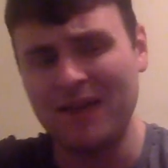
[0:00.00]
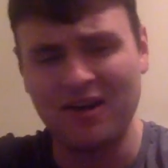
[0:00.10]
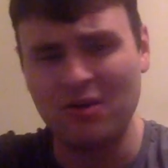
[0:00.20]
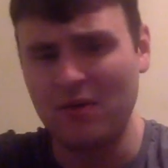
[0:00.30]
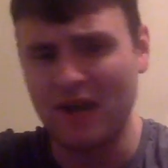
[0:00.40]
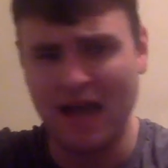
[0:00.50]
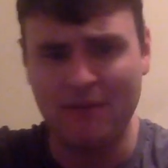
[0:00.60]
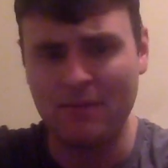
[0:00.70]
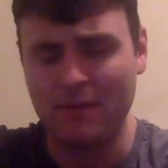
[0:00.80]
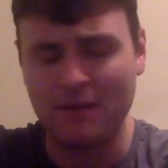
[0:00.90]
I don't know what
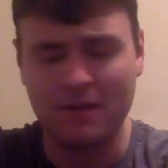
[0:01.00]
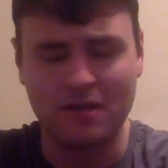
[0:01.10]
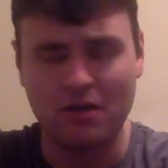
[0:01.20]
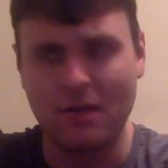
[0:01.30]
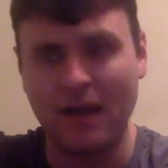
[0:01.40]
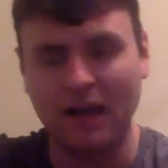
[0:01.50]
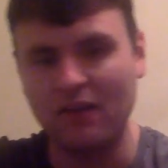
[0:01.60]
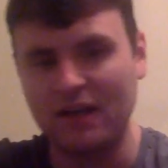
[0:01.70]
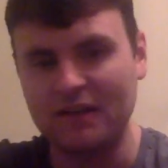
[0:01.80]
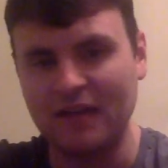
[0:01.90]
happened, but I'm going to have to go back and
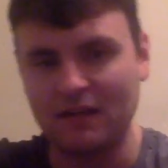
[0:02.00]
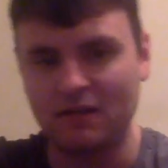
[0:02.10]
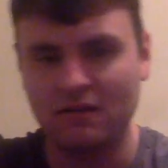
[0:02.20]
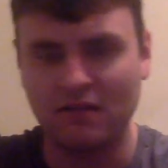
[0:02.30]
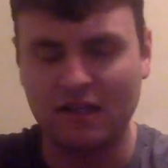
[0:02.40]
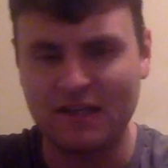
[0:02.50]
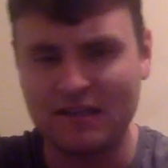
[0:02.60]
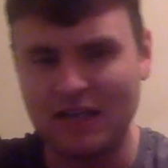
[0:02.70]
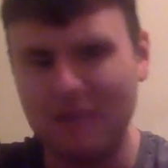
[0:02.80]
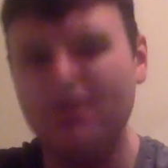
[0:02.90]
look at that
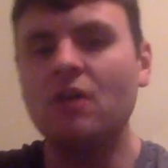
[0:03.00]
tape.